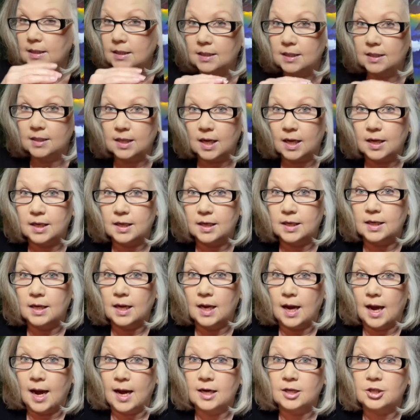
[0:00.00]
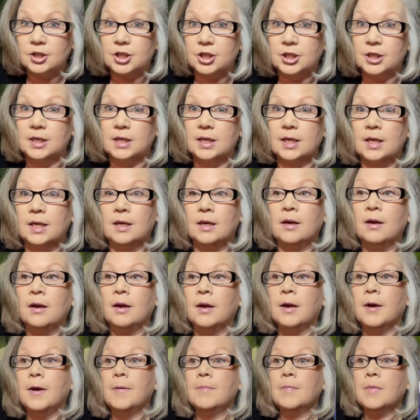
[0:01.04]
sudden action, and
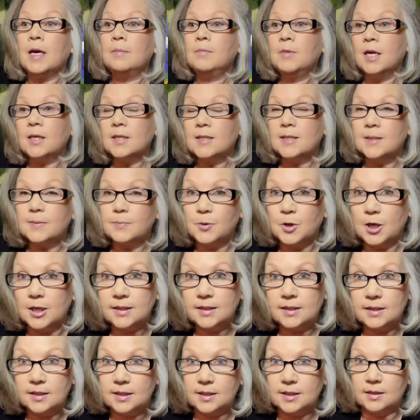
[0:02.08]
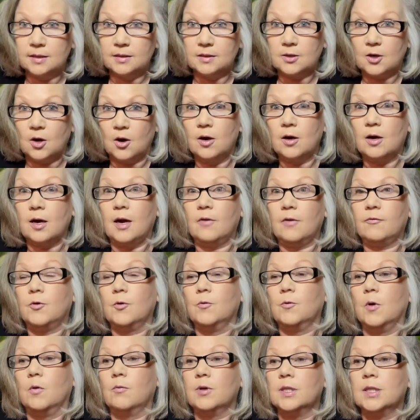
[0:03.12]
I'm not surprised to see this card after
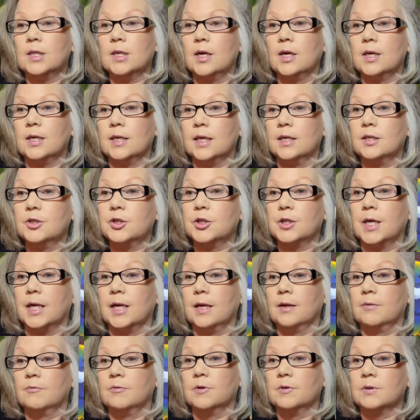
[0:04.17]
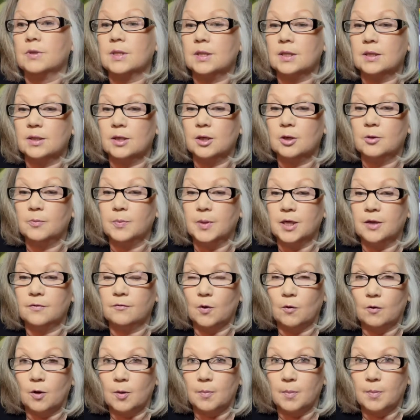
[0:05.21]
what we saw yesterday. It was a little bit of a
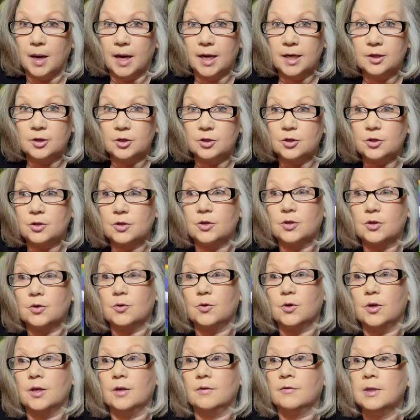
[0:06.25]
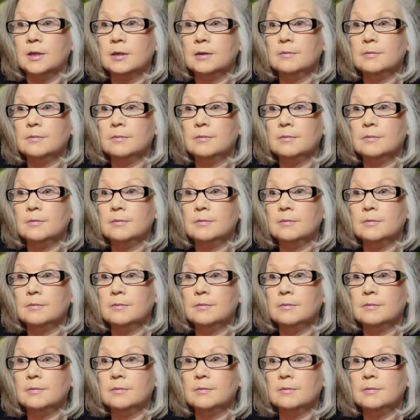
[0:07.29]
reminder, sort of,